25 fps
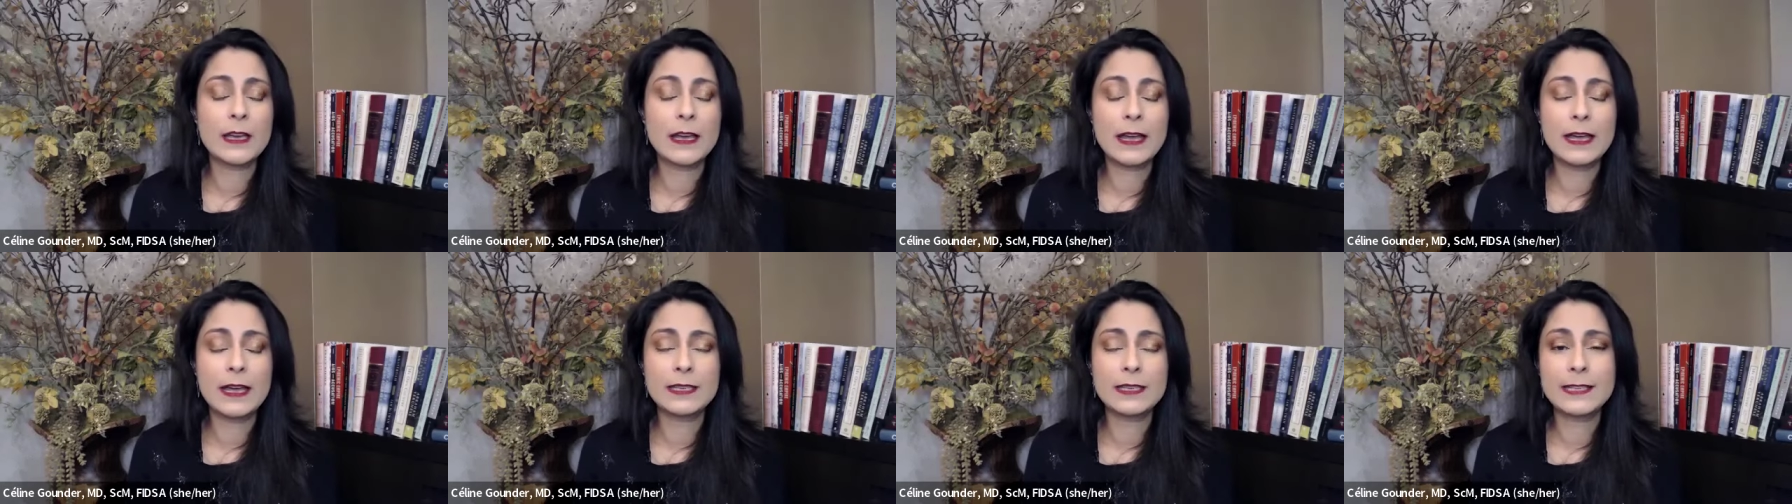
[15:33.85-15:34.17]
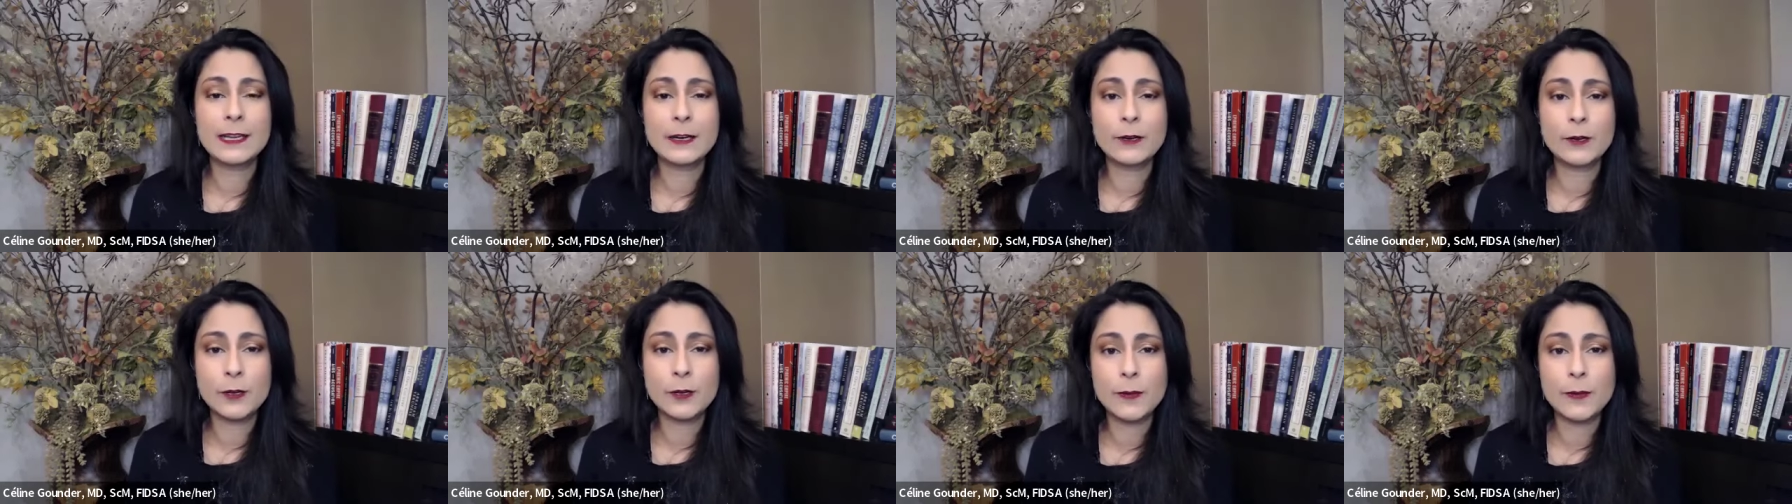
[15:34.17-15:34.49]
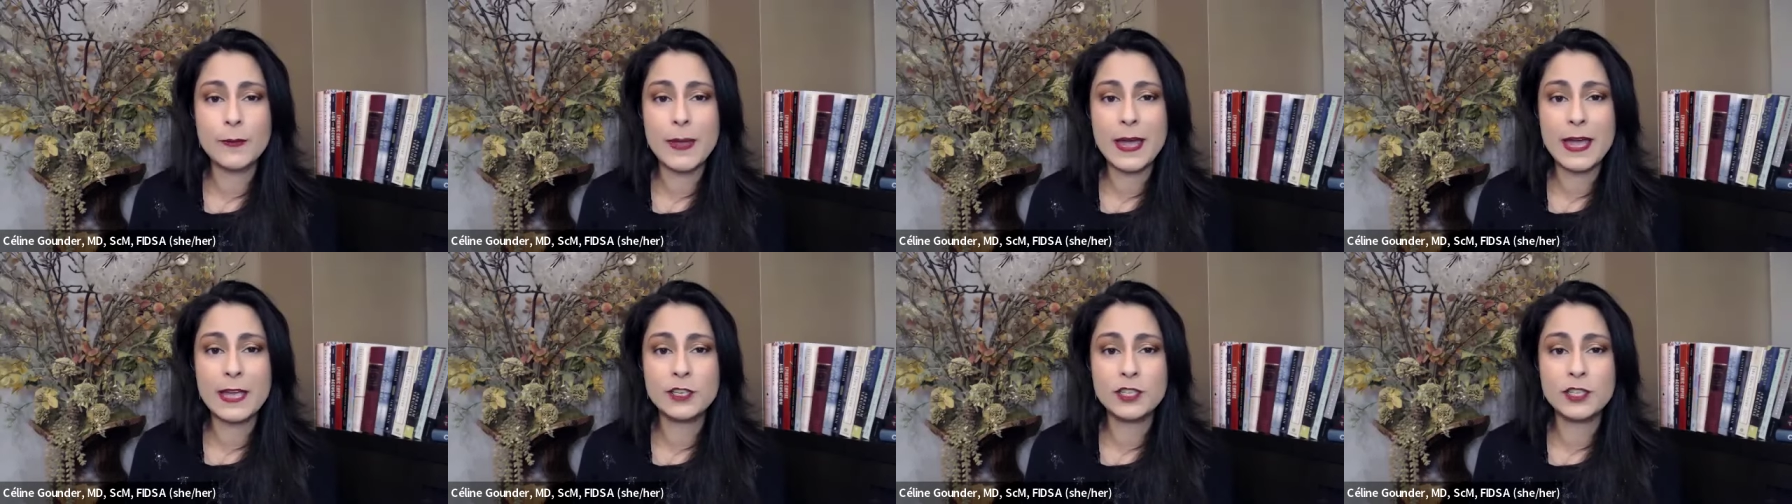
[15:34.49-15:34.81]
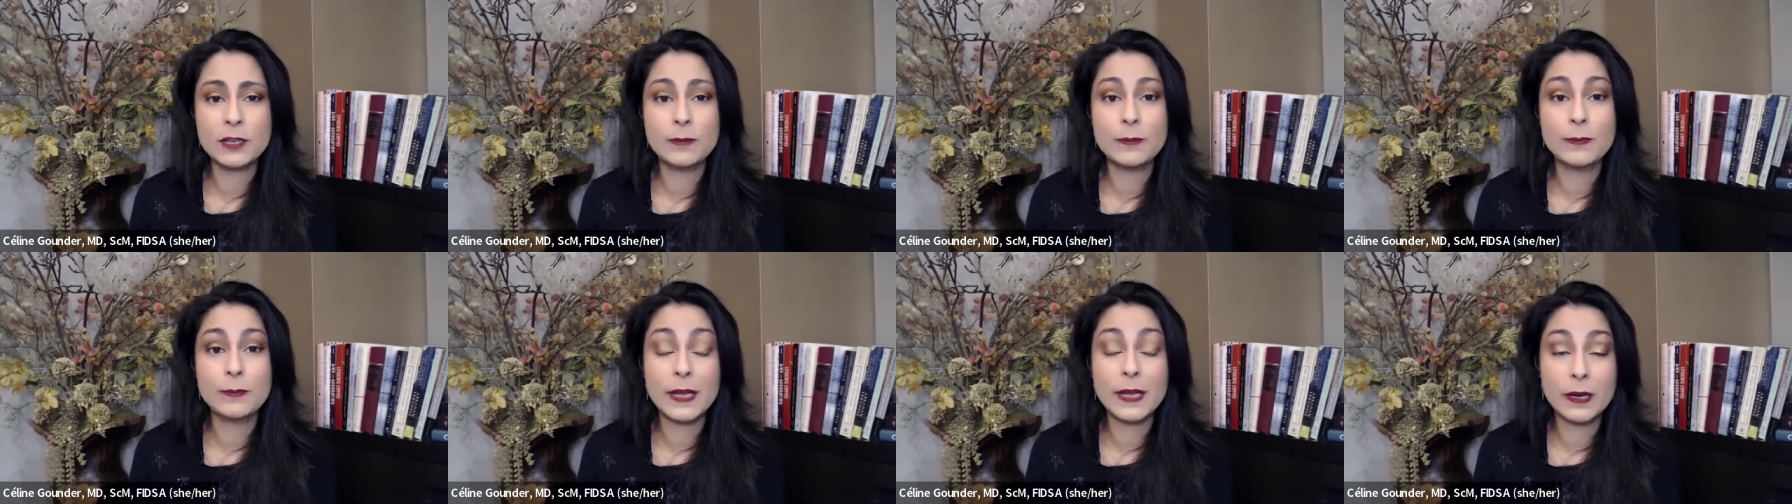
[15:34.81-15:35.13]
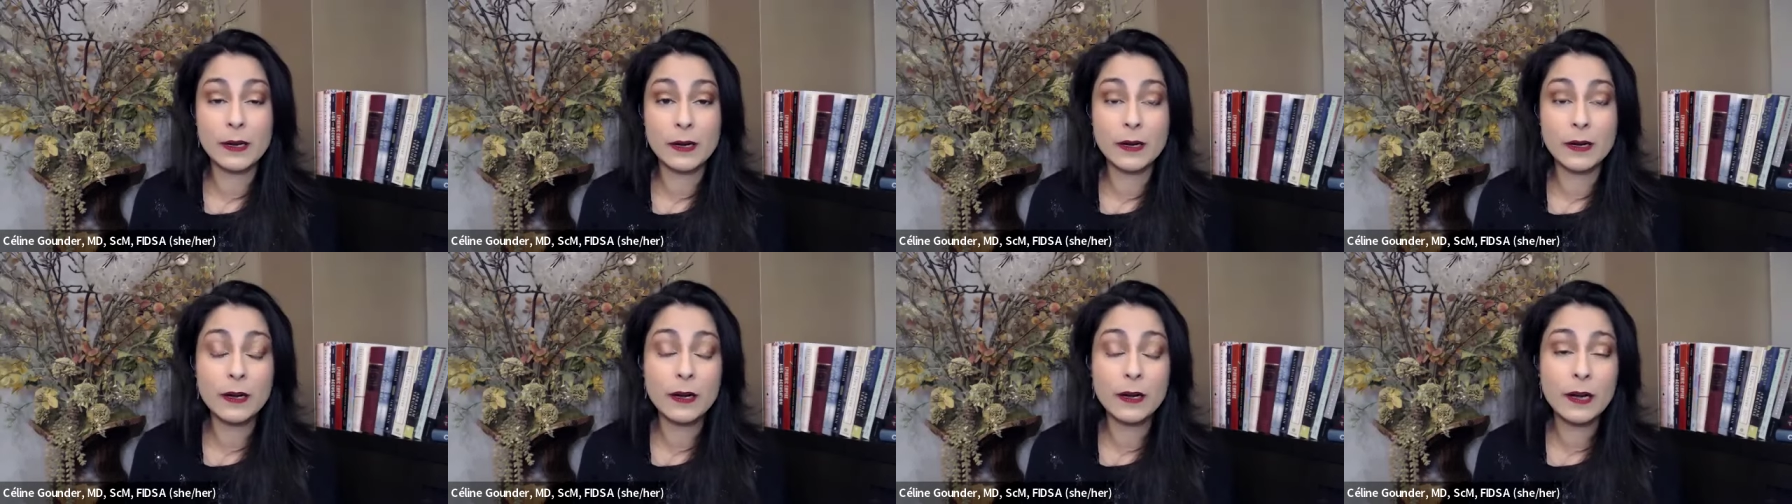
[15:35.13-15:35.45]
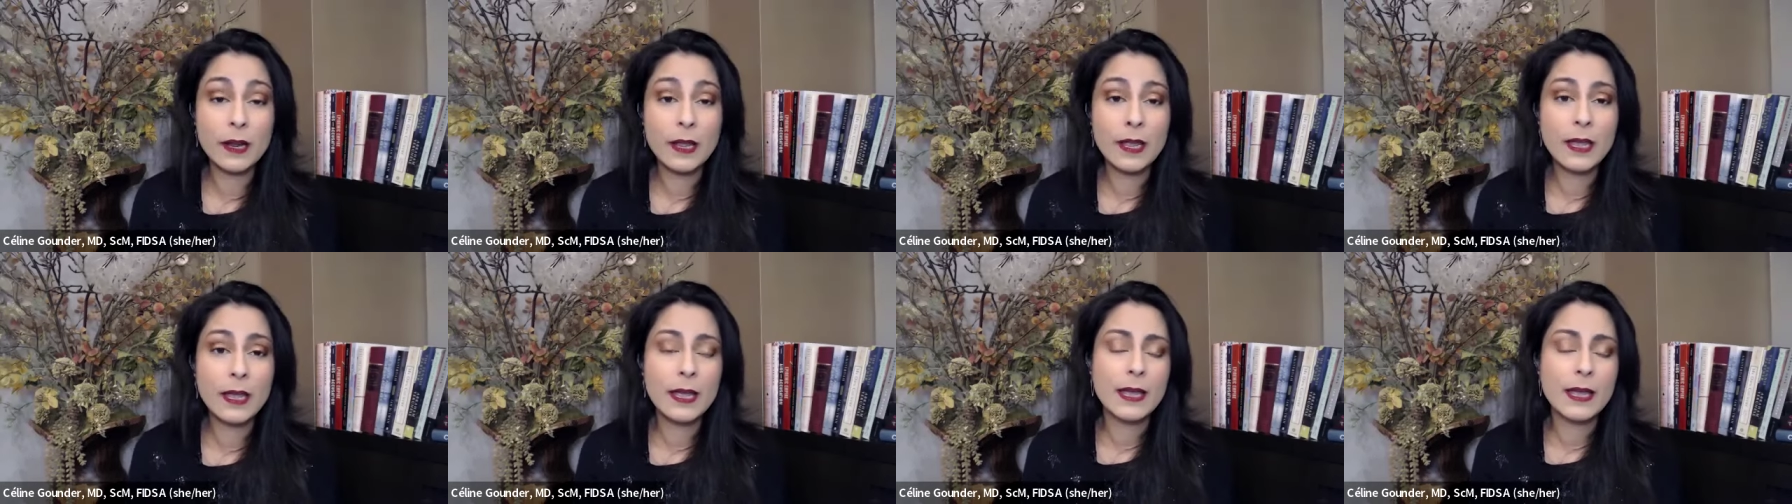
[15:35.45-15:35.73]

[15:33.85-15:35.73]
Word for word: uh, dare to imagine bigger?